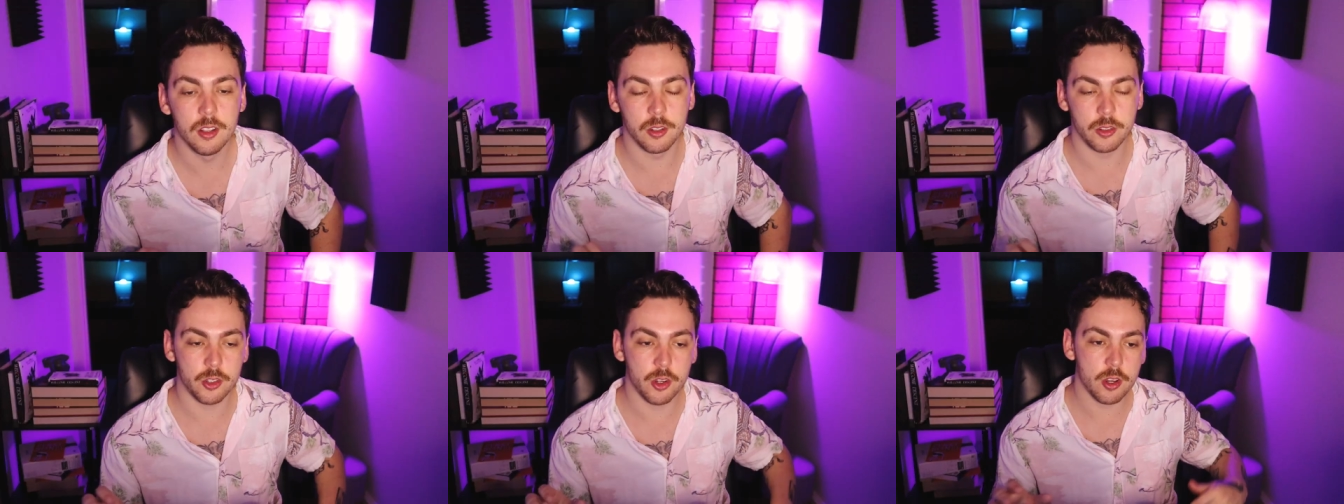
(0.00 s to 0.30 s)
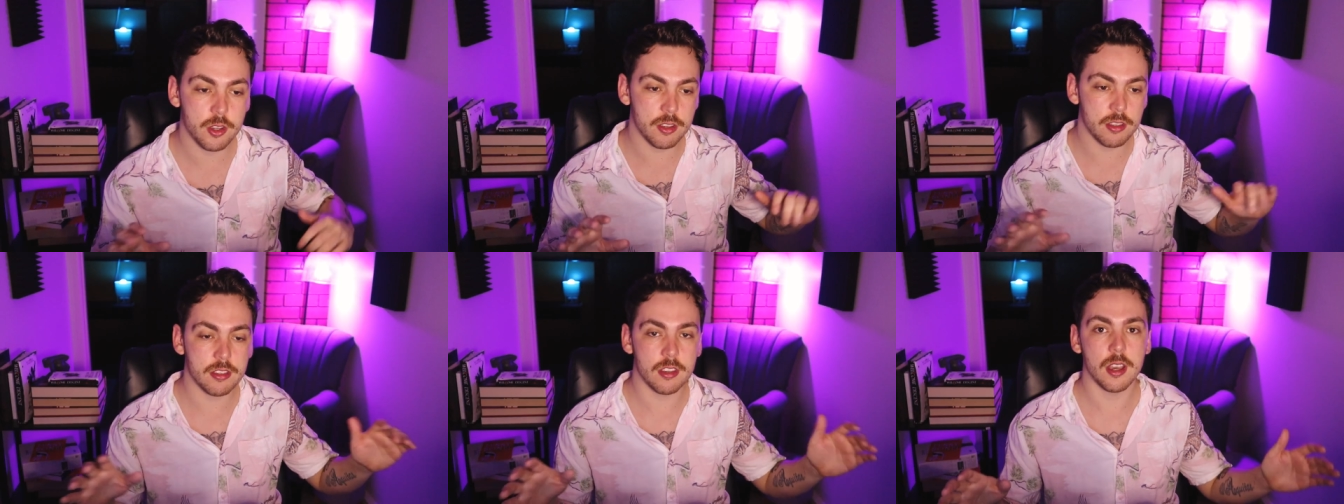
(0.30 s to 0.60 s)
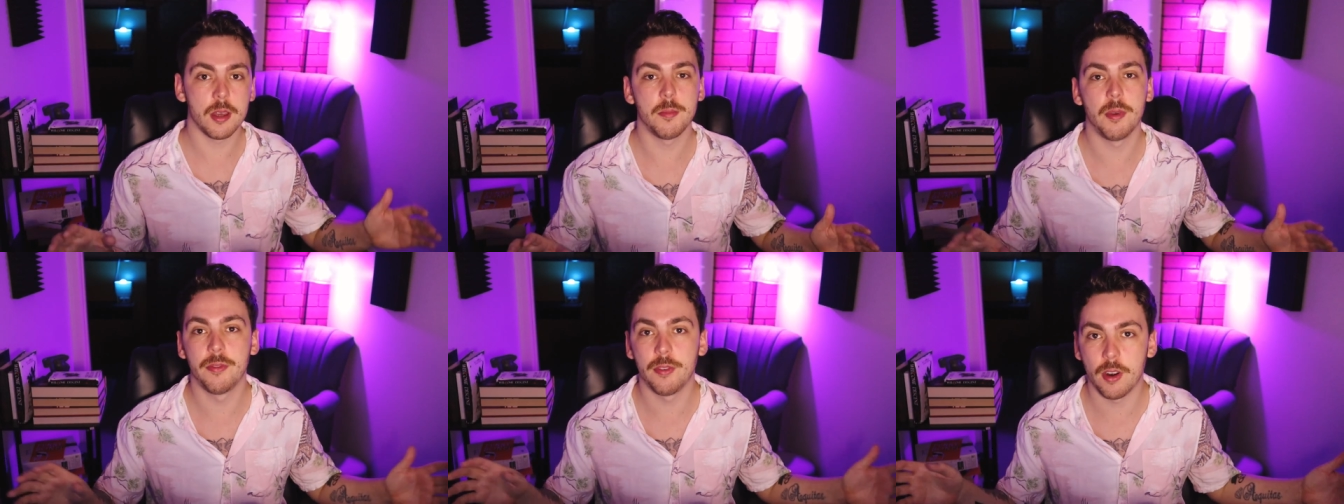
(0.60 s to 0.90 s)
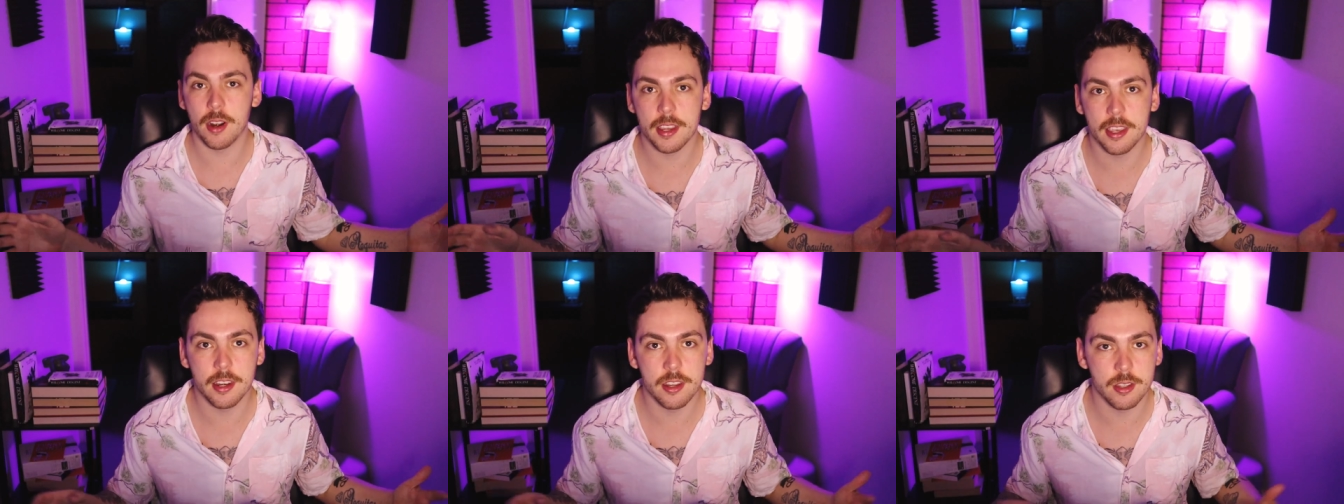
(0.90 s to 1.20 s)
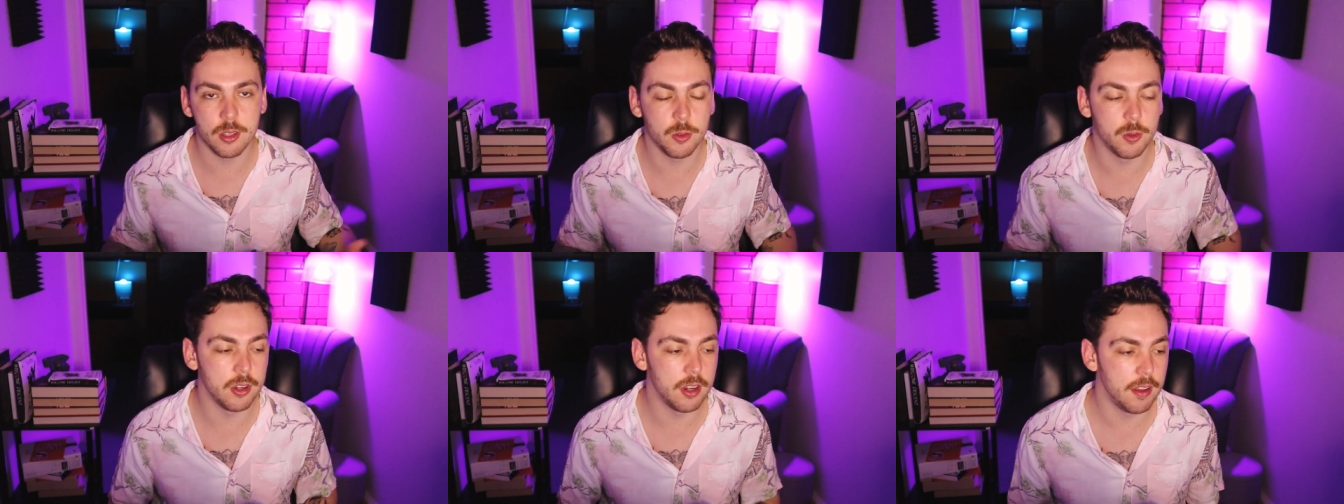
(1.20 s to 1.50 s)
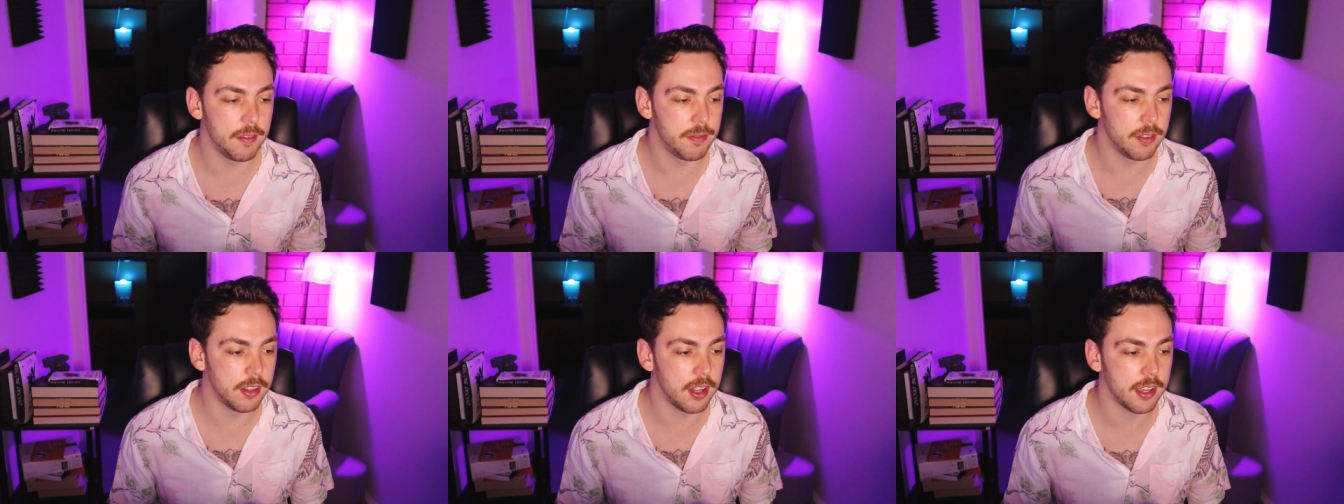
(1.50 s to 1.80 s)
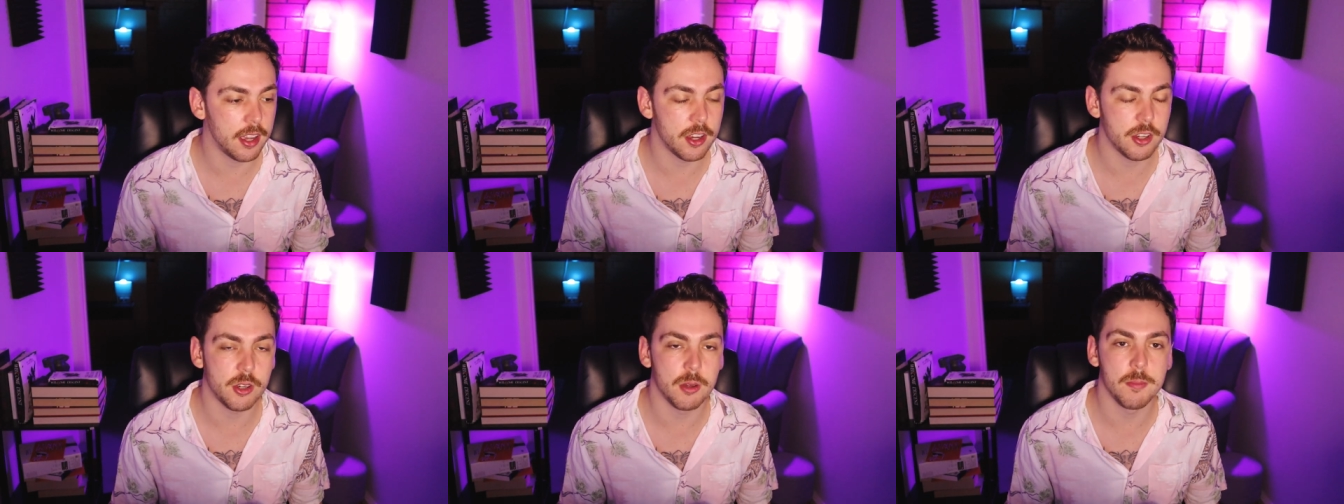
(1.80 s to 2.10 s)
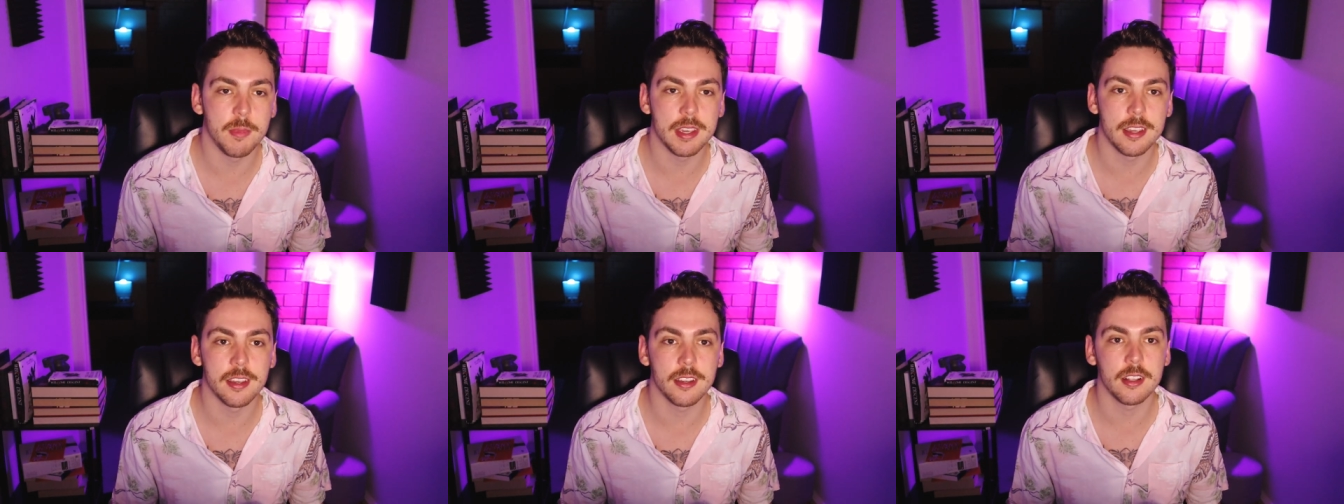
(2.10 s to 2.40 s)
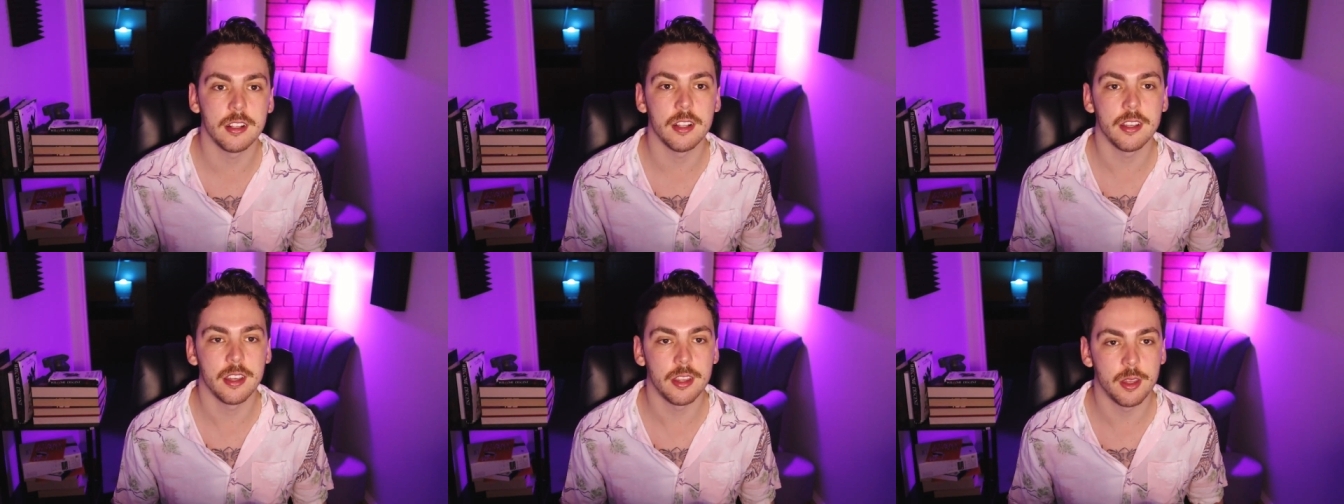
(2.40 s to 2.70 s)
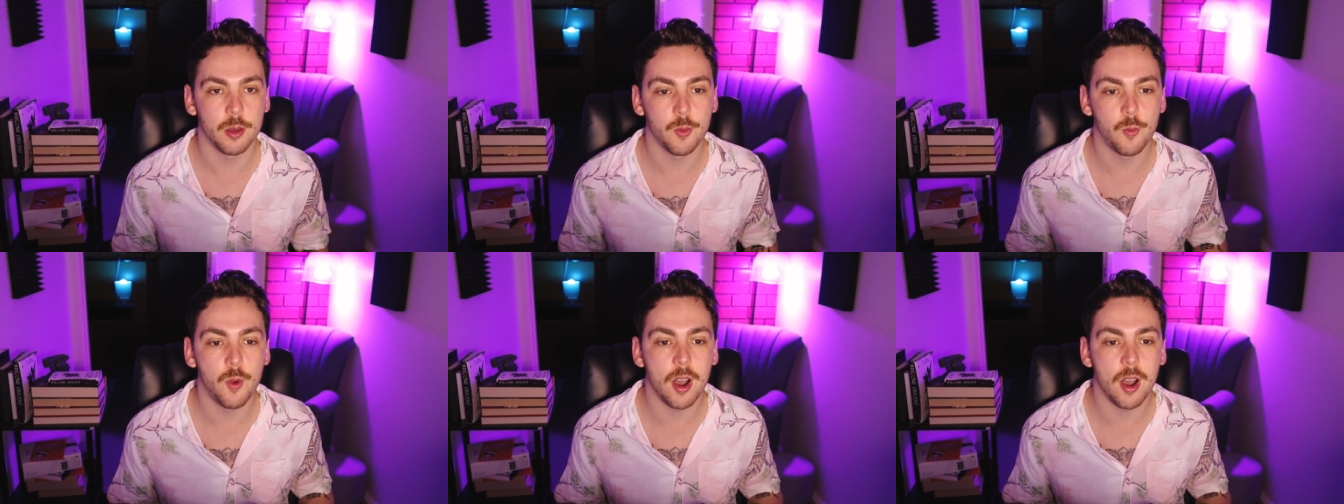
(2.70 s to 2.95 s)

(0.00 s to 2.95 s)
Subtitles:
Look, jokes aside, before I get into it, I feel like I should make it clear that